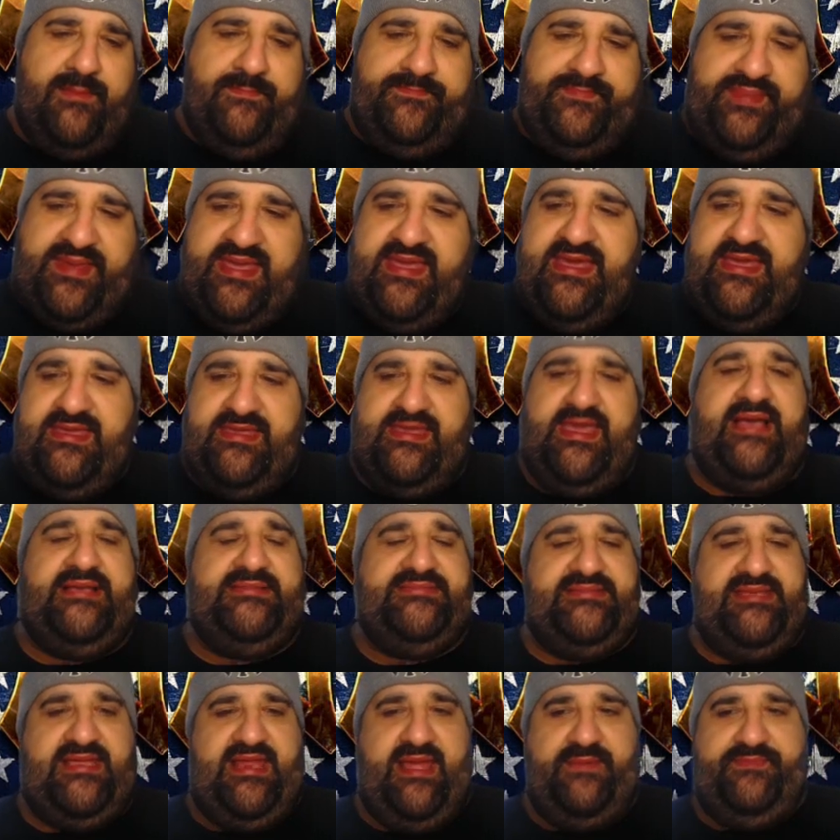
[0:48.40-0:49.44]
Pete
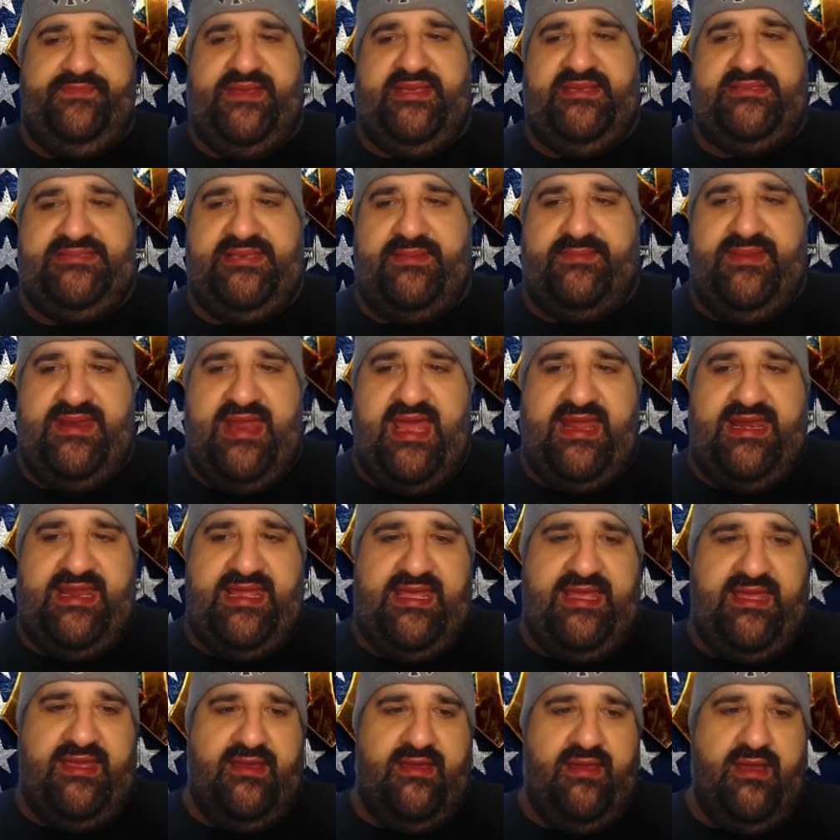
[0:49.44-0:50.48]
yesterday, Pete
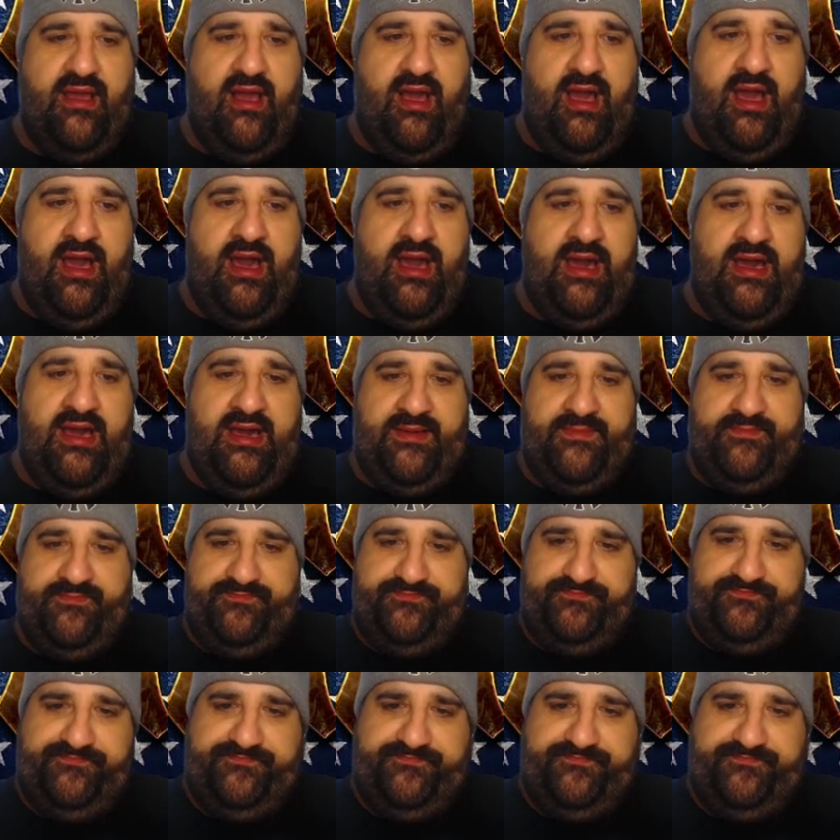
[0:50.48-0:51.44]
Simonetti, while